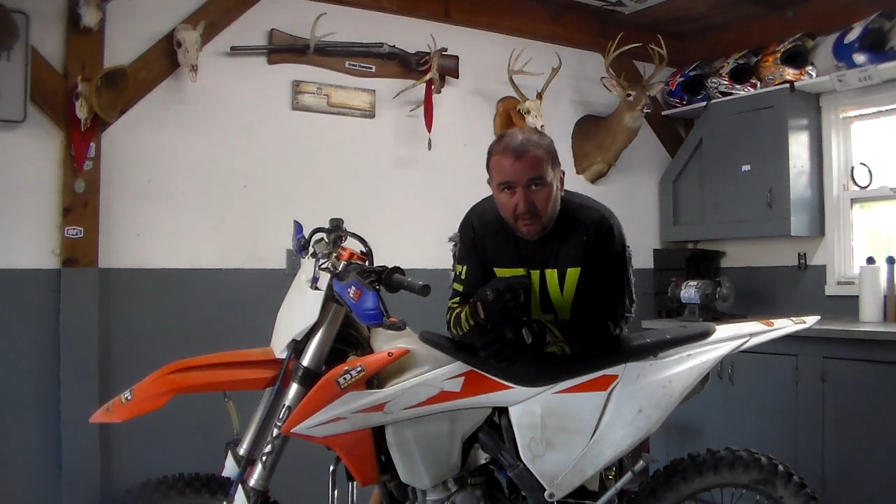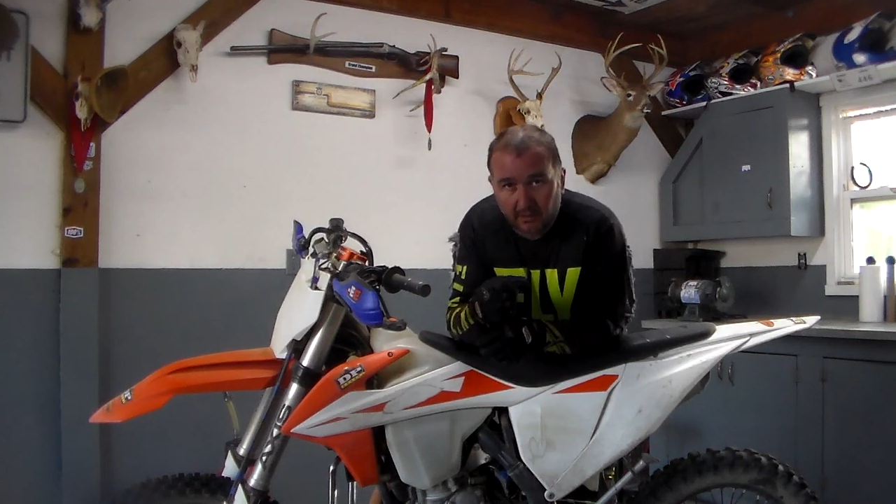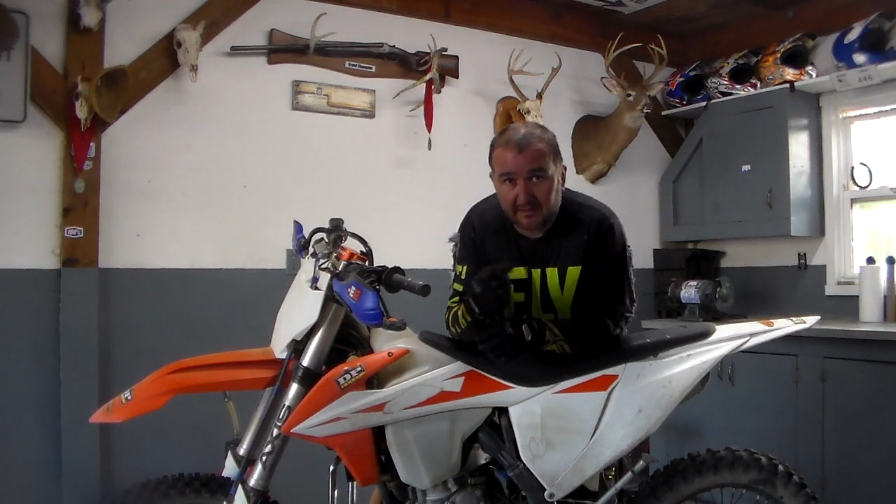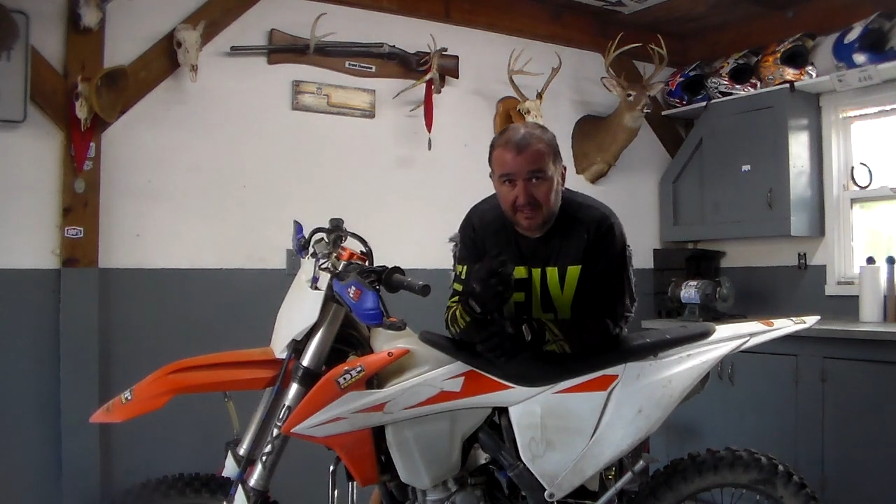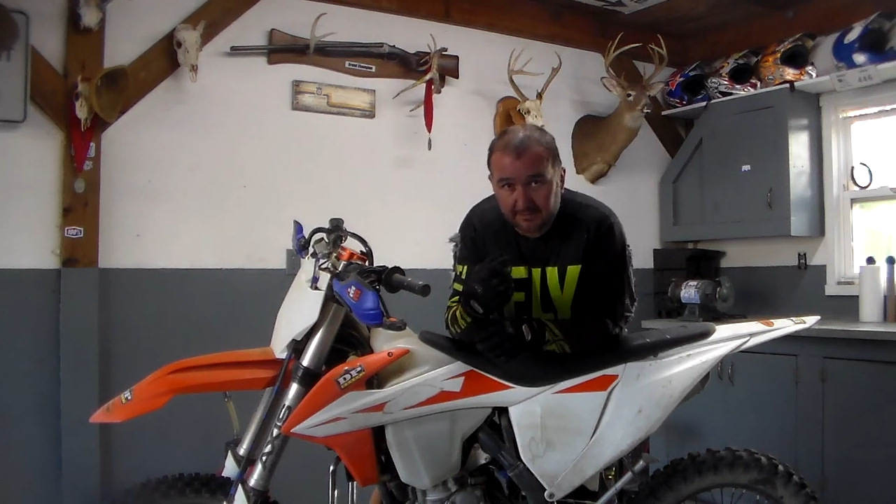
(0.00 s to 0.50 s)
A
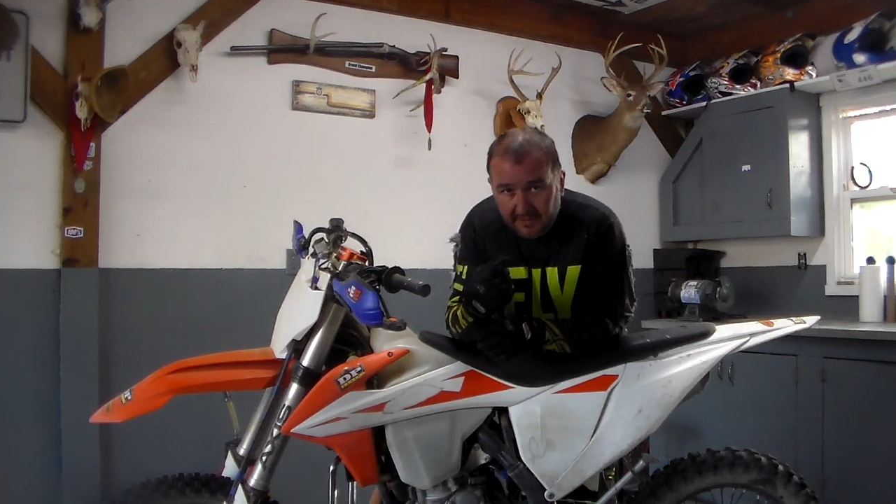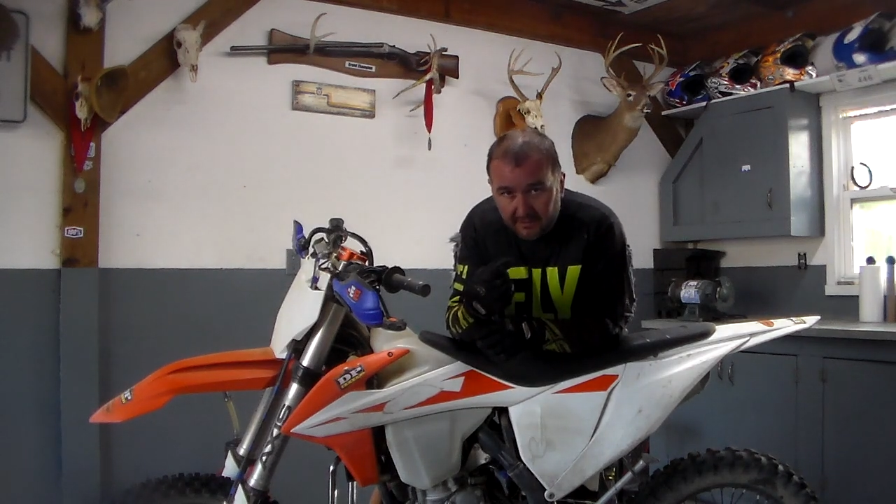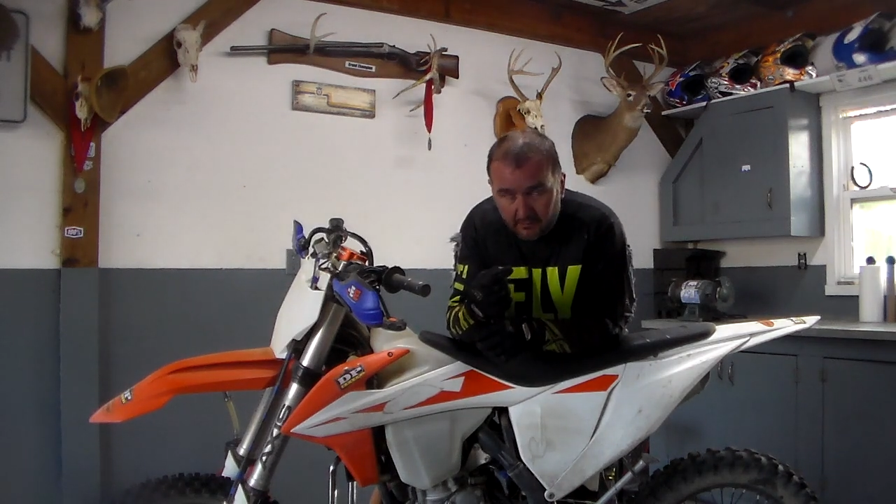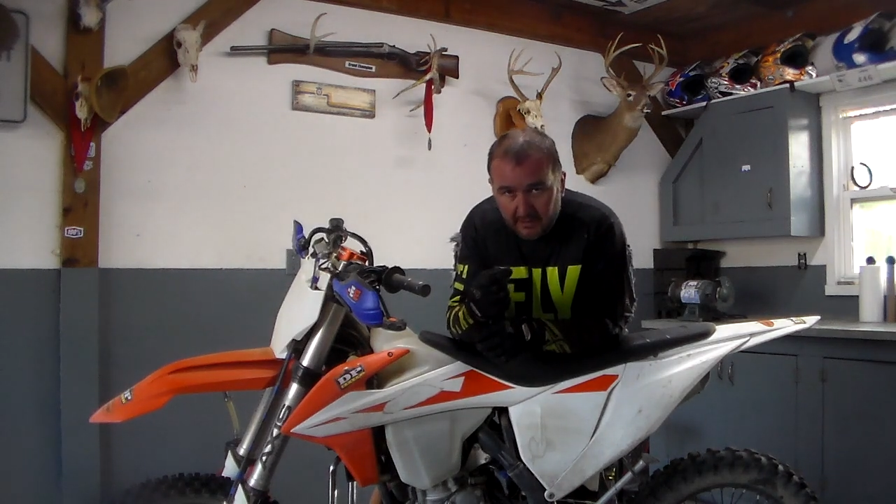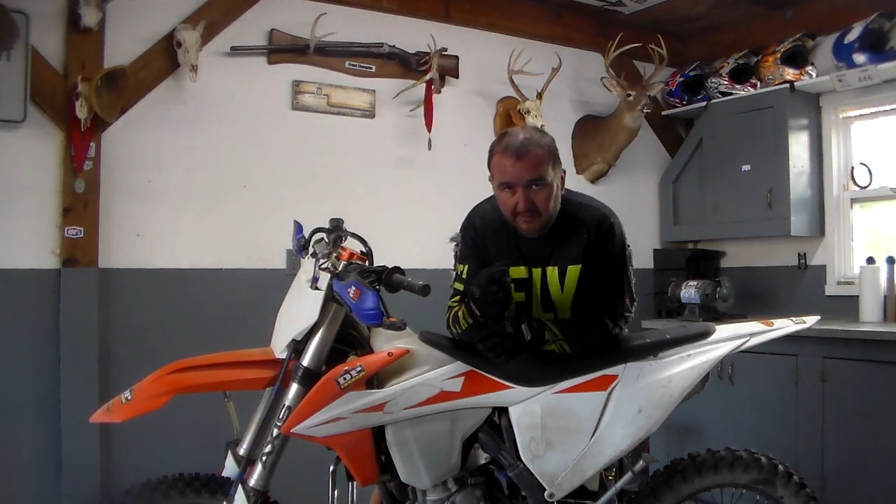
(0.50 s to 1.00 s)
lot of times
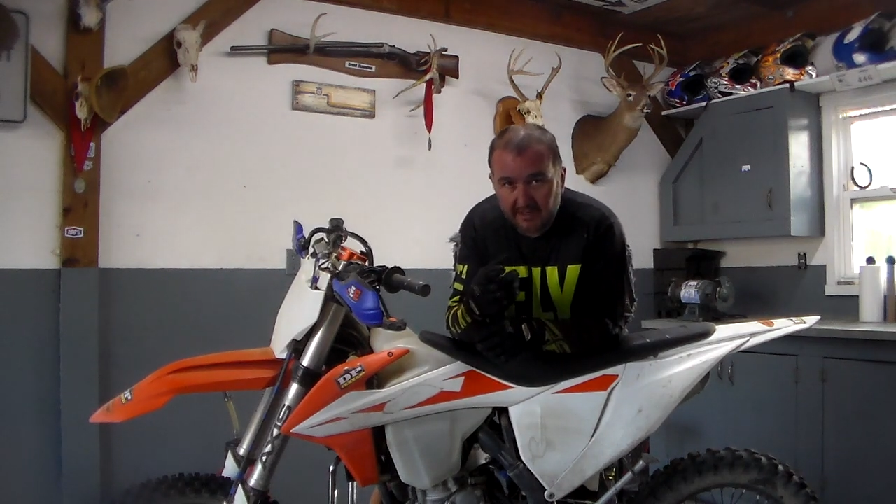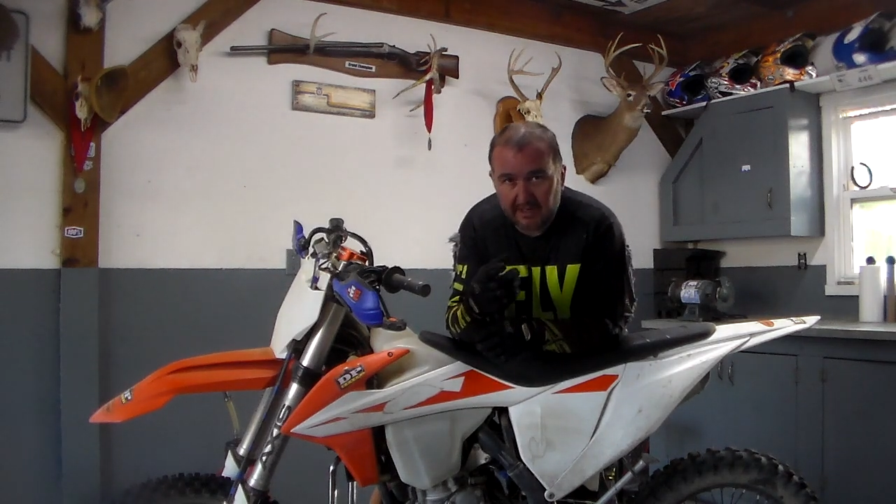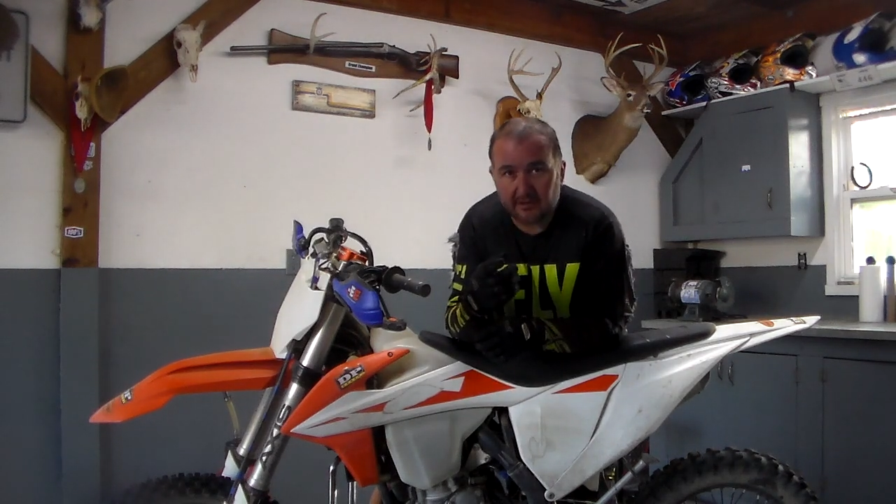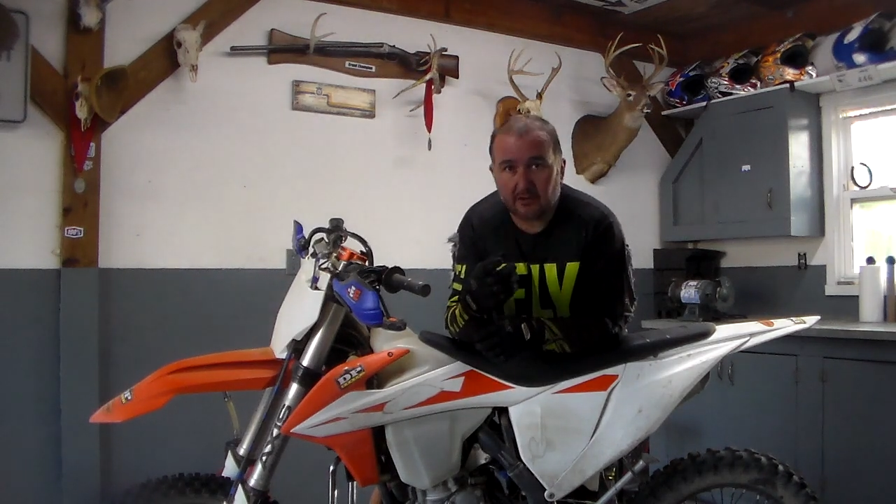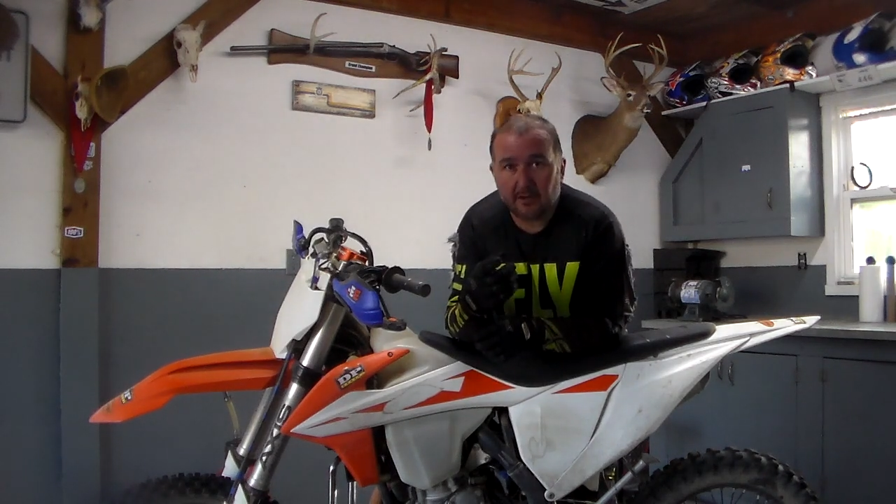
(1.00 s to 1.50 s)
that'll
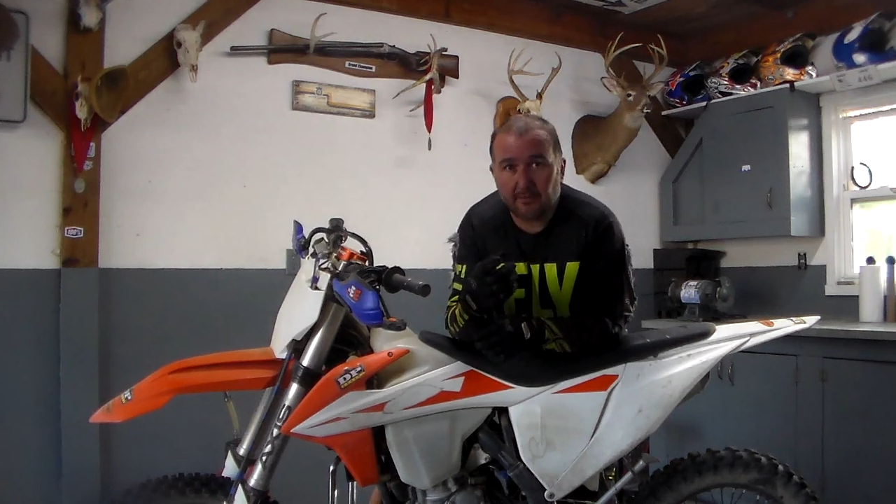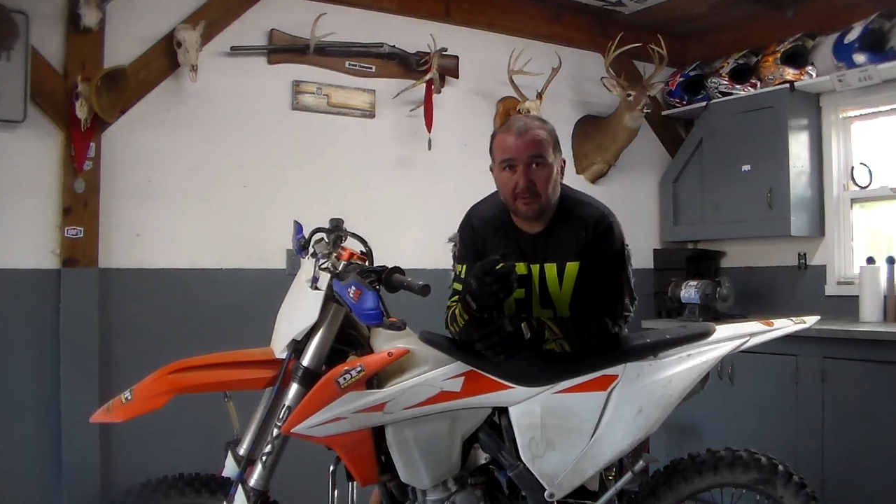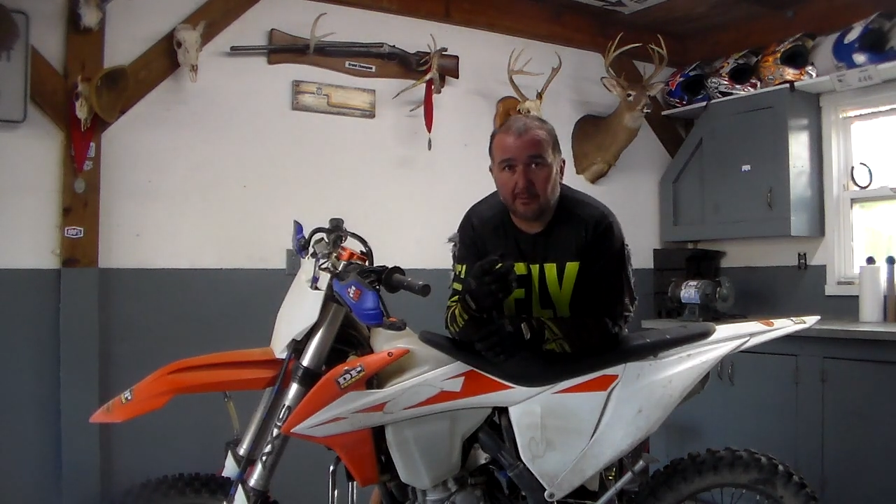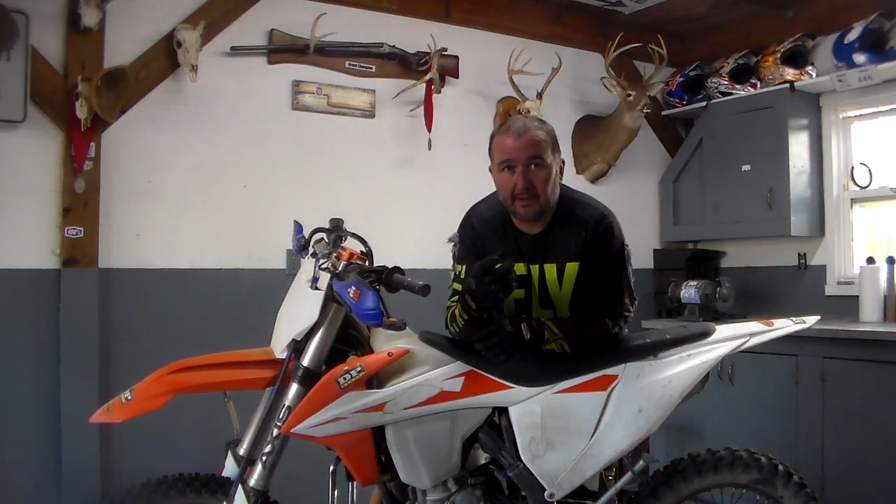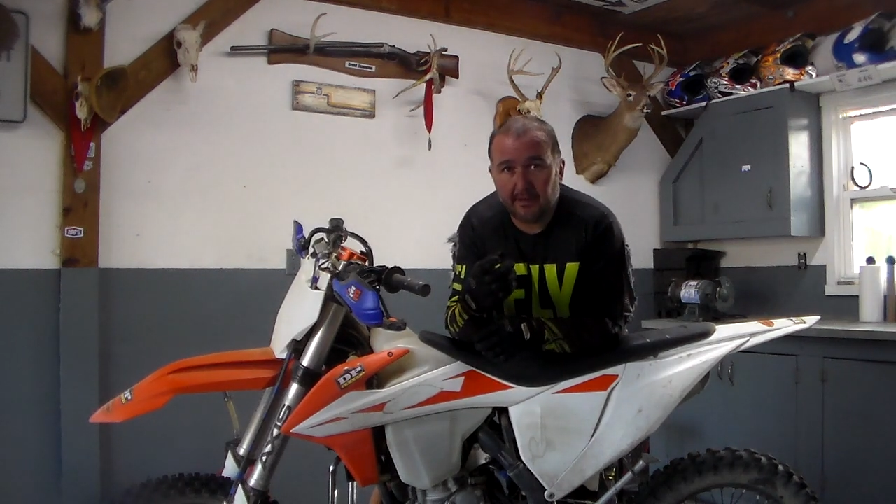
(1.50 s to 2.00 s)
alleviate your grip a
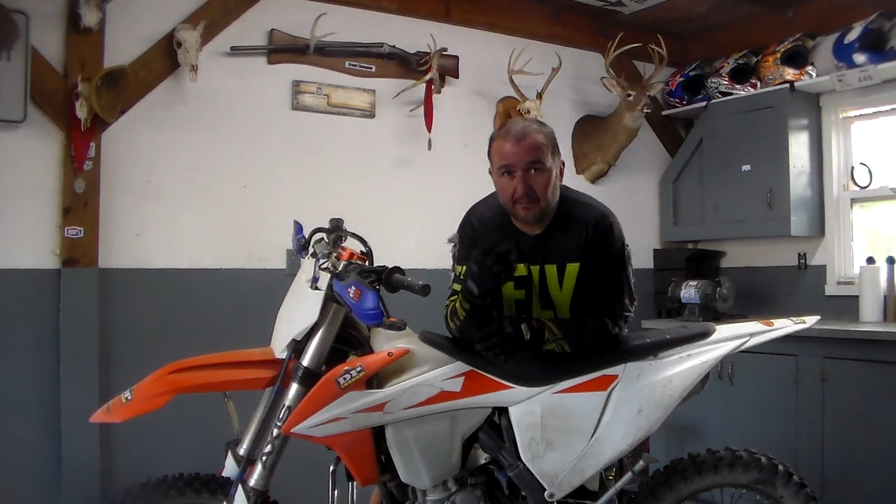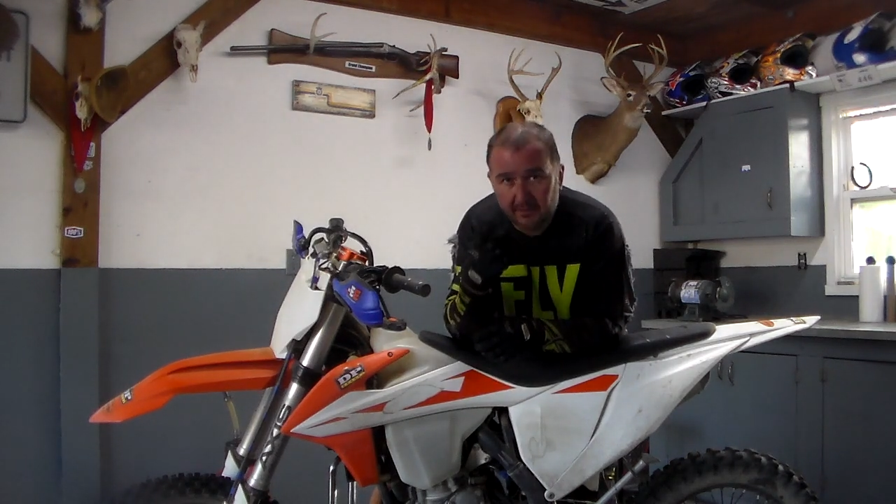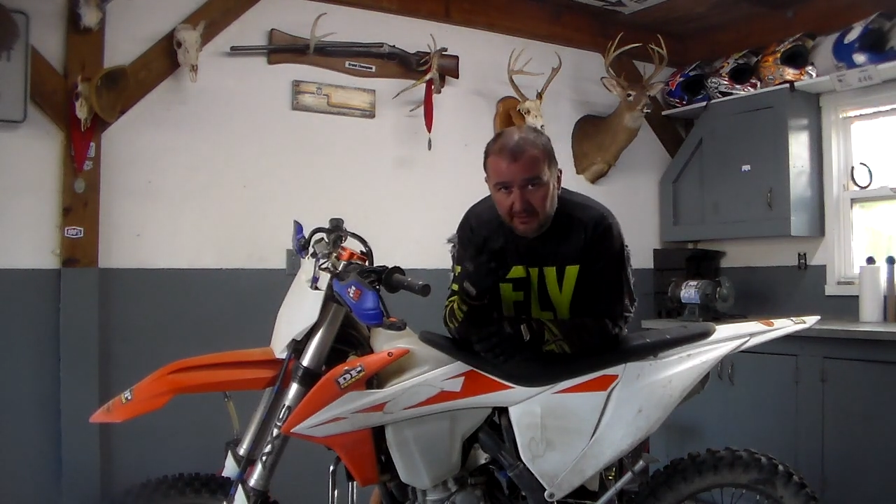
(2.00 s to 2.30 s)
little bit,